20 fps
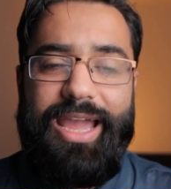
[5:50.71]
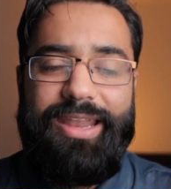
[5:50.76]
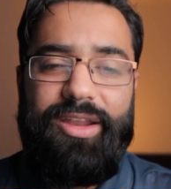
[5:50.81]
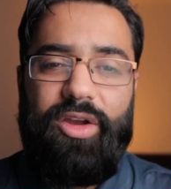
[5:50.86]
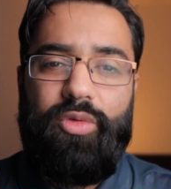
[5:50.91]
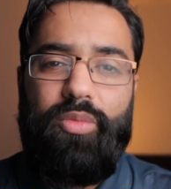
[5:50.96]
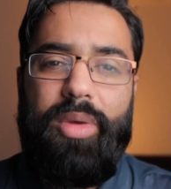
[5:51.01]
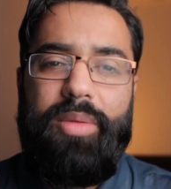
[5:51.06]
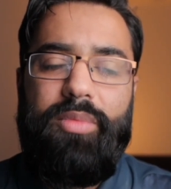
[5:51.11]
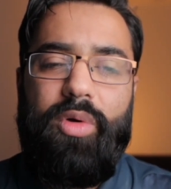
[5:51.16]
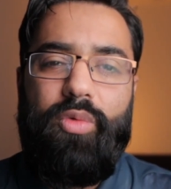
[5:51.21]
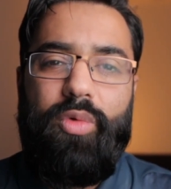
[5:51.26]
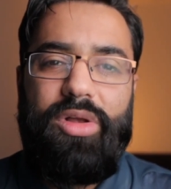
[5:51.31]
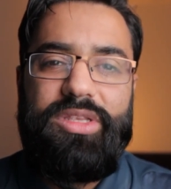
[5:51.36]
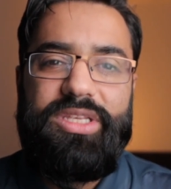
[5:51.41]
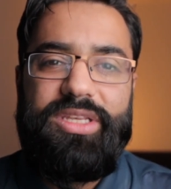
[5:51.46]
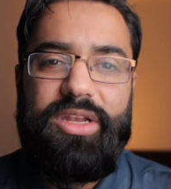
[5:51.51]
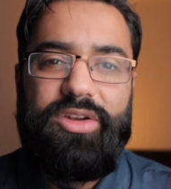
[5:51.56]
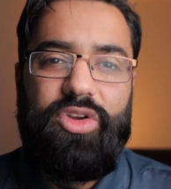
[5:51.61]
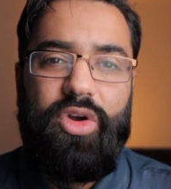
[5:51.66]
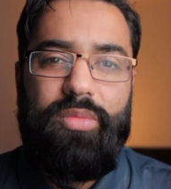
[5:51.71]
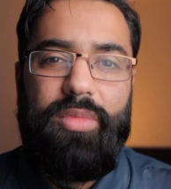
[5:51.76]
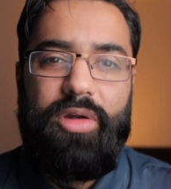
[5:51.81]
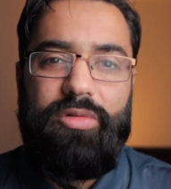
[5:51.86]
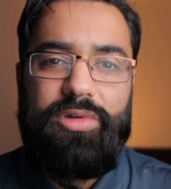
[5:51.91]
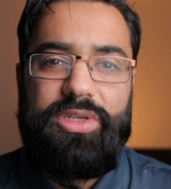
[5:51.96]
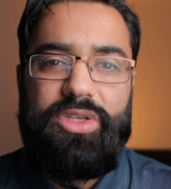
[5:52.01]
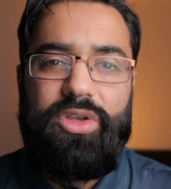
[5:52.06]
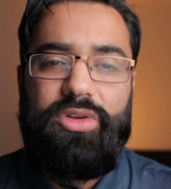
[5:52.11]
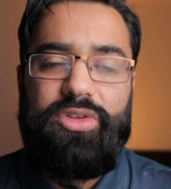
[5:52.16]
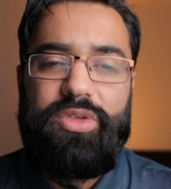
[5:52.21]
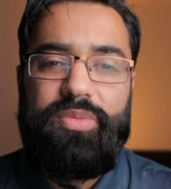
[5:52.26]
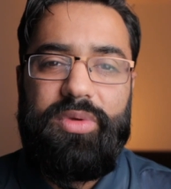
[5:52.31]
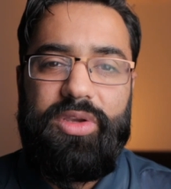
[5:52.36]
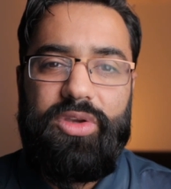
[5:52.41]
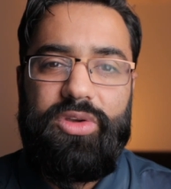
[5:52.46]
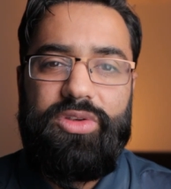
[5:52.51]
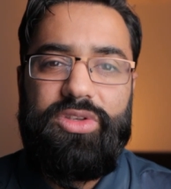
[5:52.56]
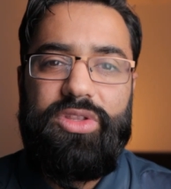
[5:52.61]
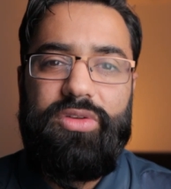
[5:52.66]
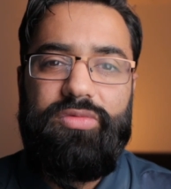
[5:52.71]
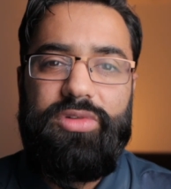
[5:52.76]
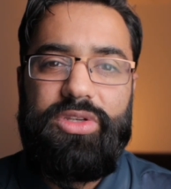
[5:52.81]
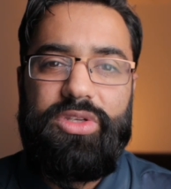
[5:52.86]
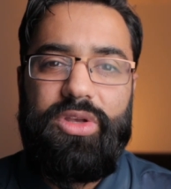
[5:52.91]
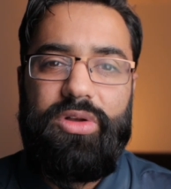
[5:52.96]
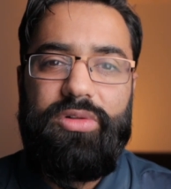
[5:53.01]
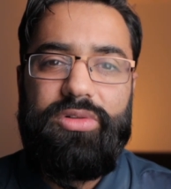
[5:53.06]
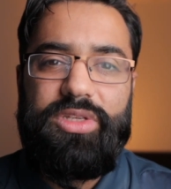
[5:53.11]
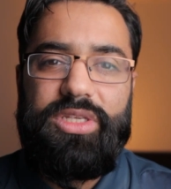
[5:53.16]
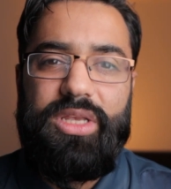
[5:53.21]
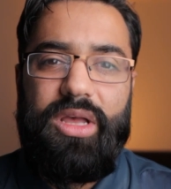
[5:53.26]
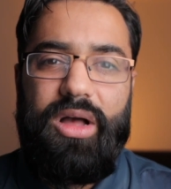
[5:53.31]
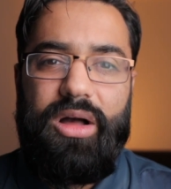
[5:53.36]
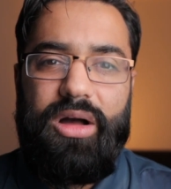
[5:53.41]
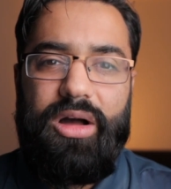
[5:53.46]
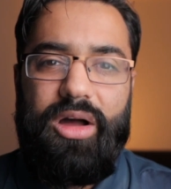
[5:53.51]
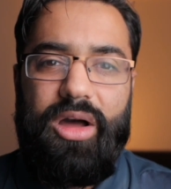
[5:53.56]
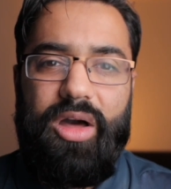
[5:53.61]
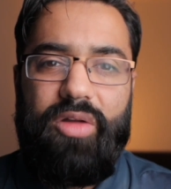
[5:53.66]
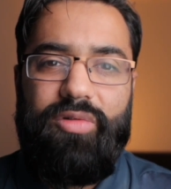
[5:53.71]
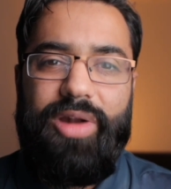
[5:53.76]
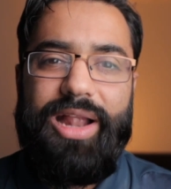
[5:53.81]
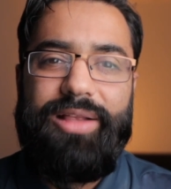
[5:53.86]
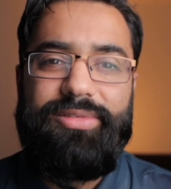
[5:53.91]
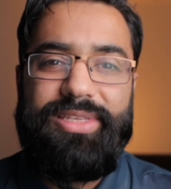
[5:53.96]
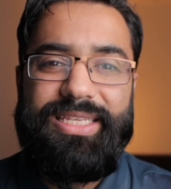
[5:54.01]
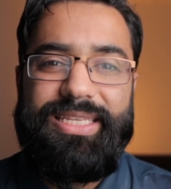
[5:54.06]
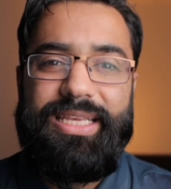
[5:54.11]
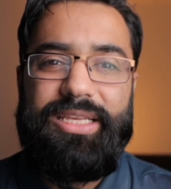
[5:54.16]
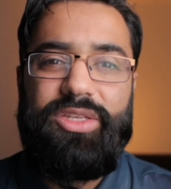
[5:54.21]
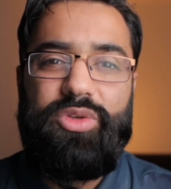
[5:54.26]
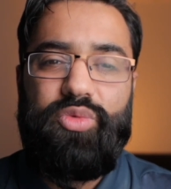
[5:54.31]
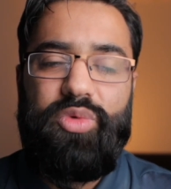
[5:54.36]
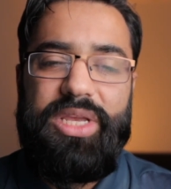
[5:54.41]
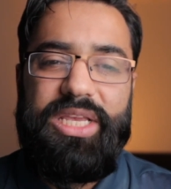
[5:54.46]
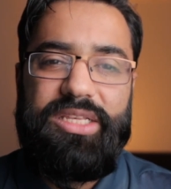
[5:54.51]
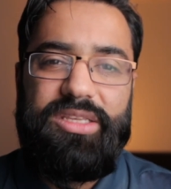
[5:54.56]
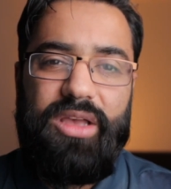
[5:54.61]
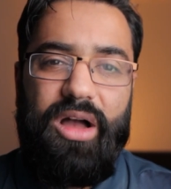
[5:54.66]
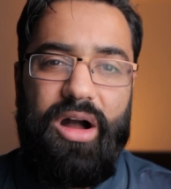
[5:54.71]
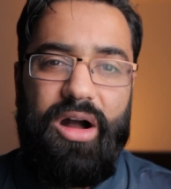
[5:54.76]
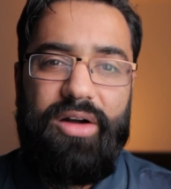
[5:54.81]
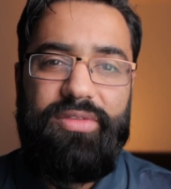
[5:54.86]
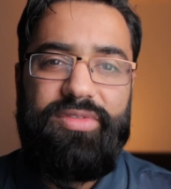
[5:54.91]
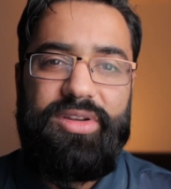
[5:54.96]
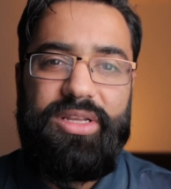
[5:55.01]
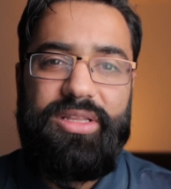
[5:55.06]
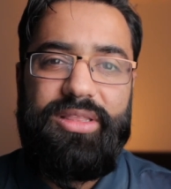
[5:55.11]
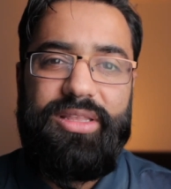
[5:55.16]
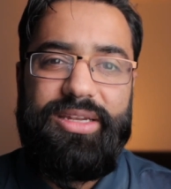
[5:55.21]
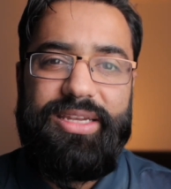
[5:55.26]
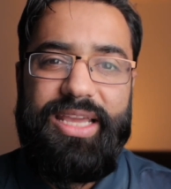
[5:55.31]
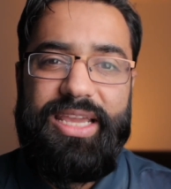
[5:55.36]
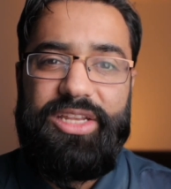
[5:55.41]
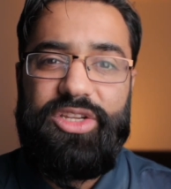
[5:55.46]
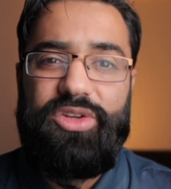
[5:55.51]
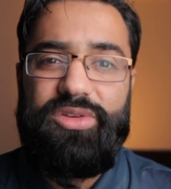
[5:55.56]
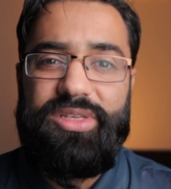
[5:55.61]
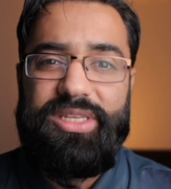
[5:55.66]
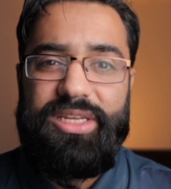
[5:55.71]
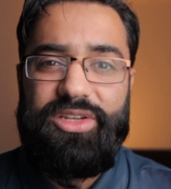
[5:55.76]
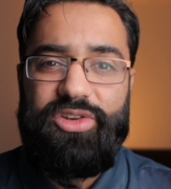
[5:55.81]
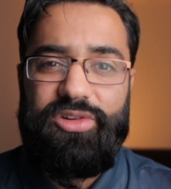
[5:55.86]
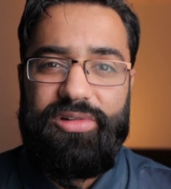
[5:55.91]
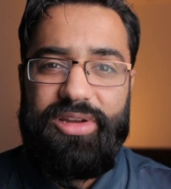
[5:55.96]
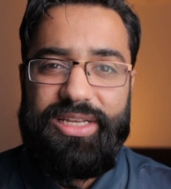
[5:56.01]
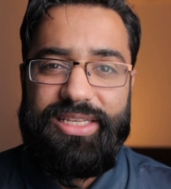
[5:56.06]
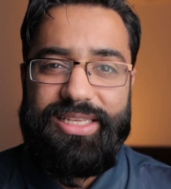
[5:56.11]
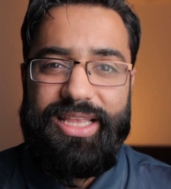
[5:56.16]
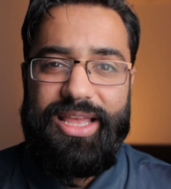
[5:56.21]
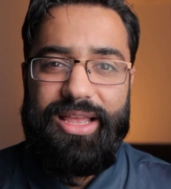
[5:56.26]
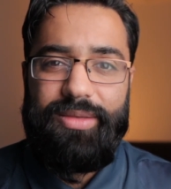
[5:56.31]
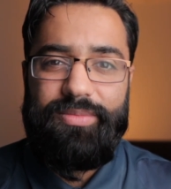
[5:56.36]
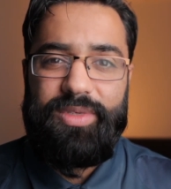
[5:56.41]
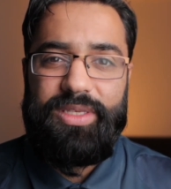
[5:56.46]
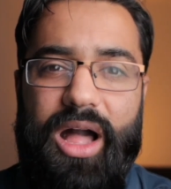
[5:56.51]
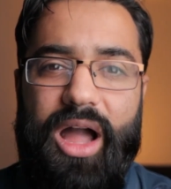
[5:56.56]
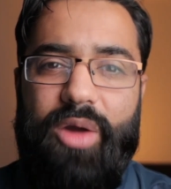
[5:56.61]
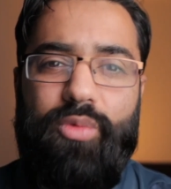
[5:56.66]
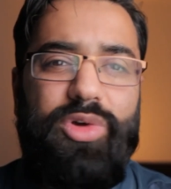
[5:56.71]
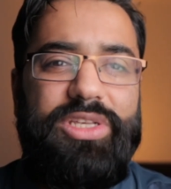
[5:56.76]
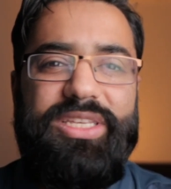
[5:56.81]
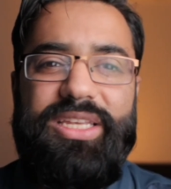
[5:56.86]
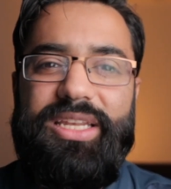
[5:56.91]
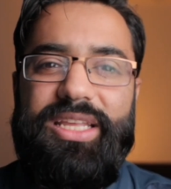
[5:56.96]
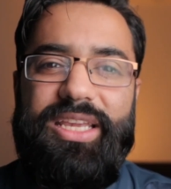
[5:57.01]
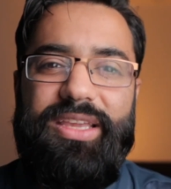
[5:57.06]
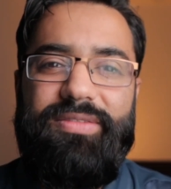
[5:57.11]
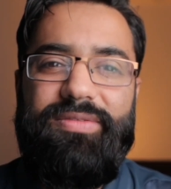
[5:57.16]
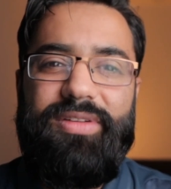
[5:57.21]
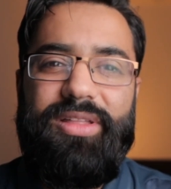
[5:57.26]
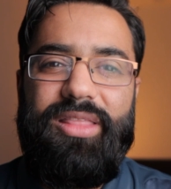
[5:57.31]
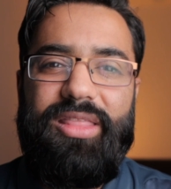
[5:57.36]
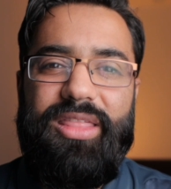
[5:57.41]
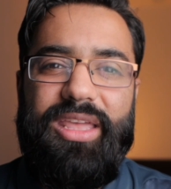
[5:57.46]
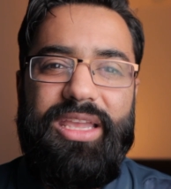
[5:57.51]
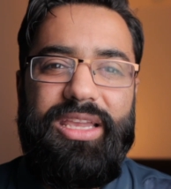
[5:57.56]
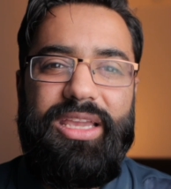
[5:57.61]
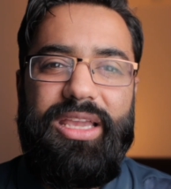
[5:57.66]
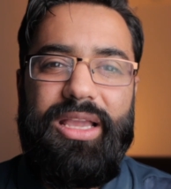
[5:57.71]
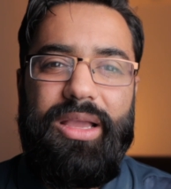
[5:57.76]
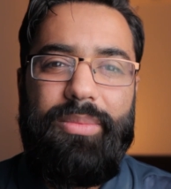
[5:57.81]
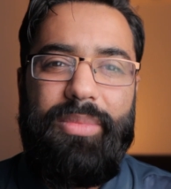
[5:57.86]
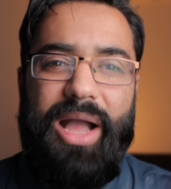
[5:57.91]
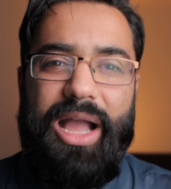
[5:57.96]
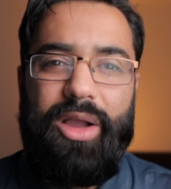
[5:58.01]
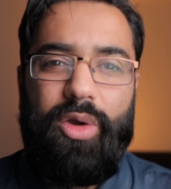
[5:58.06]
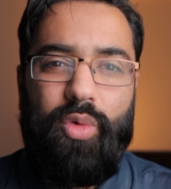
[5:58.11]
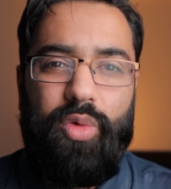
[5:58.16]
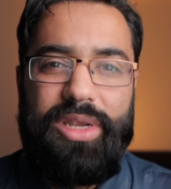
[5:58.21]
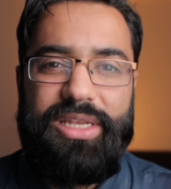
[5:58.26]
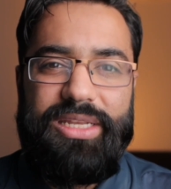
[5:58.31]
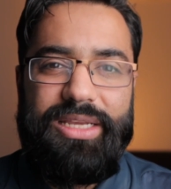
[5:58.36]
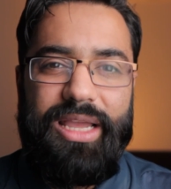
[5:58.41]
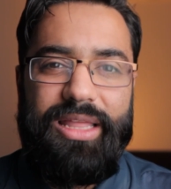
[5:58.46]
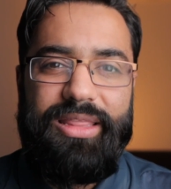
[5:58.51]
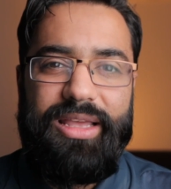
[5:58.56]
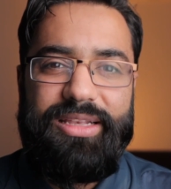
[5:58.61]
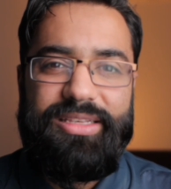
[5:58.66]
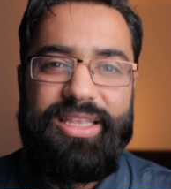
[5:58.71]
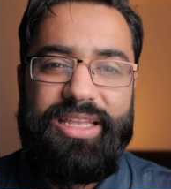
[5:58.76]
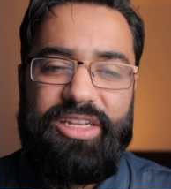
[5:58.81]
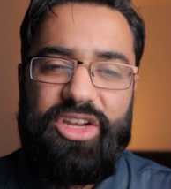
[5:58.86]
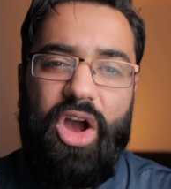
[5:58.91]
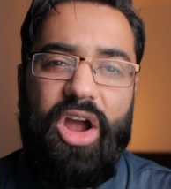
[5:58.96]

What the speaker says: And I remember once I'd got my results, because the results are around 6 weeks after the date you sit your exams, I wasn't even thinking about quitting at that stage.